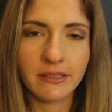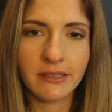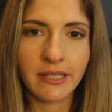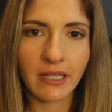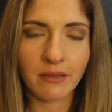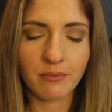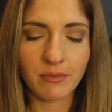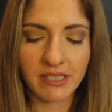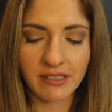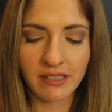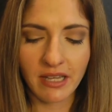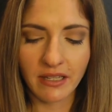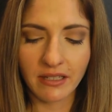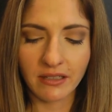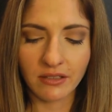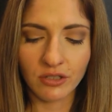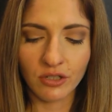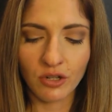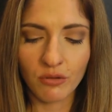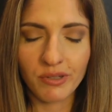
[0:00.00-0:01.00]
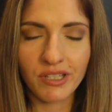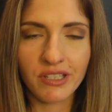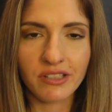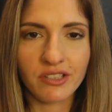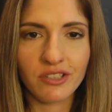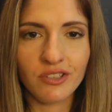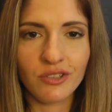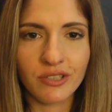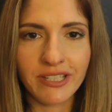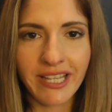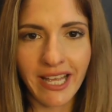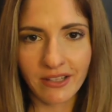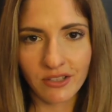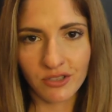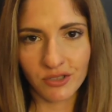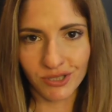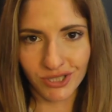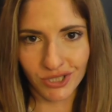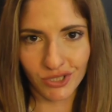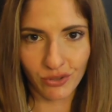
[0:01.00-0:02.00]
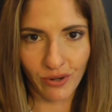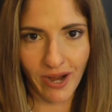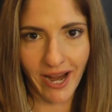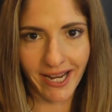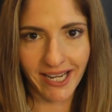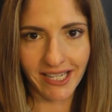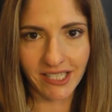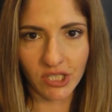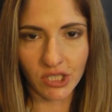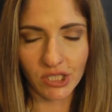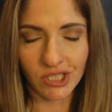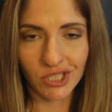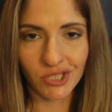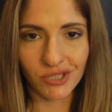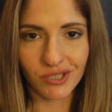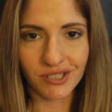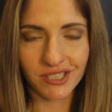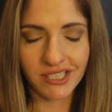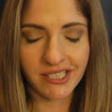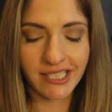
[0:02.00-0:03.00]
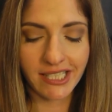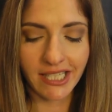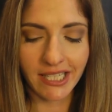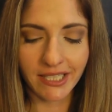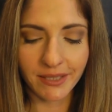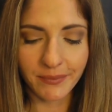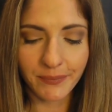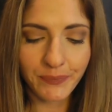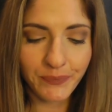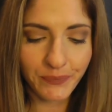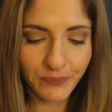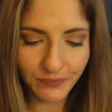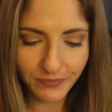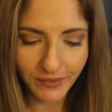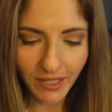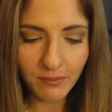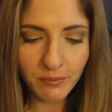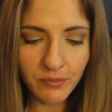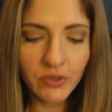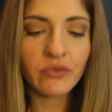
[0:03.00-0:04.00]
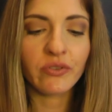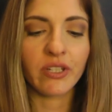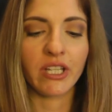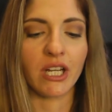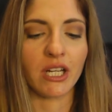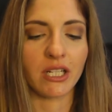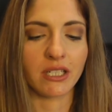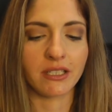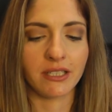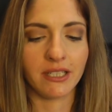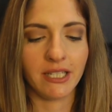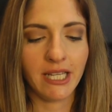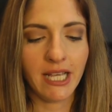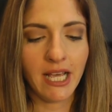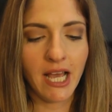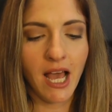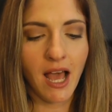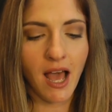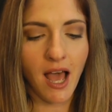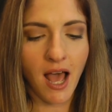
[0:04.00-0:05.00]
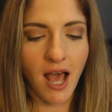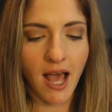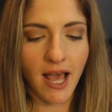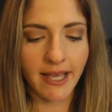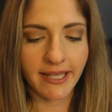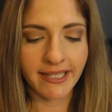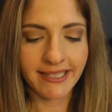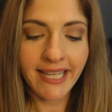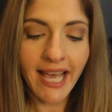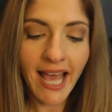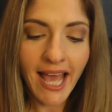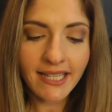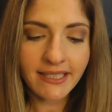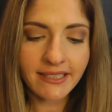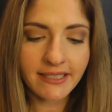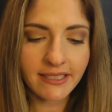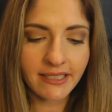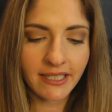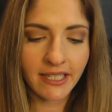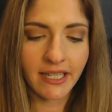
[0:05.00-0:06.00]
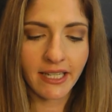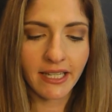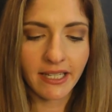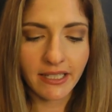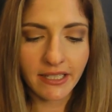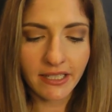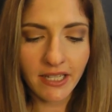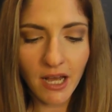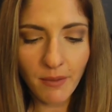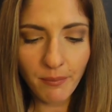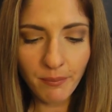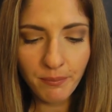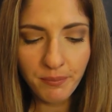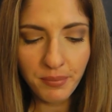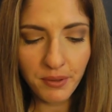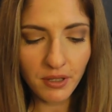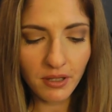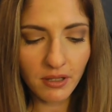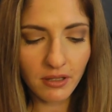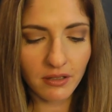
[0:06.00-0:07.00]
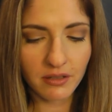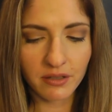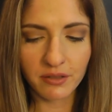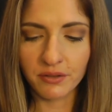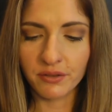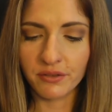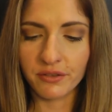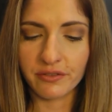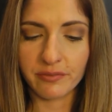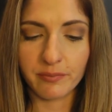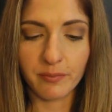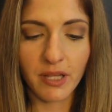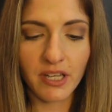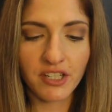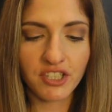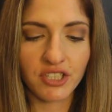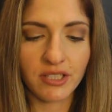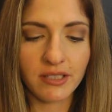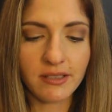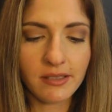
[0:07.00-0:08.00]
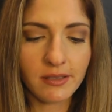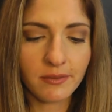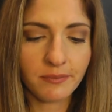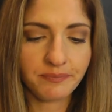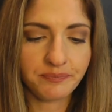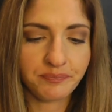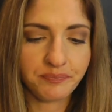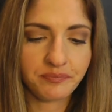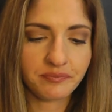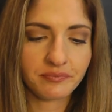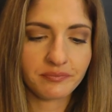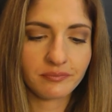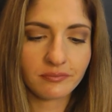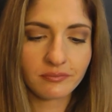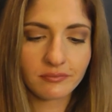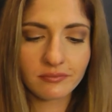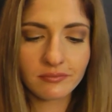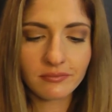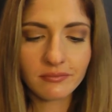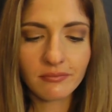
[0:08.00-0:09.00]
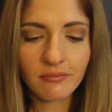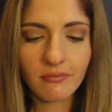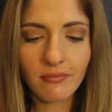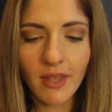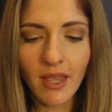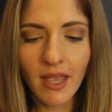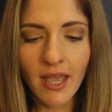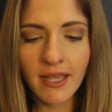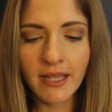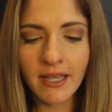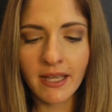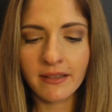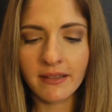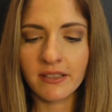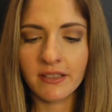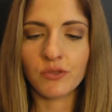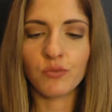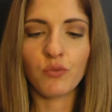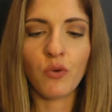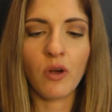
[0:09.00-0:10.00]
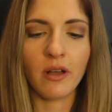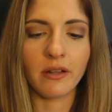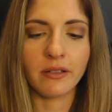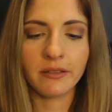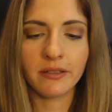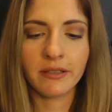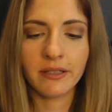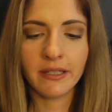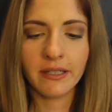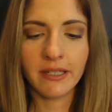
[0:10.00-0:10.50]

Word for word: get mistaken, you know, because you get to try it on your skin. Moving on. I got a couple of blushes. I got this one.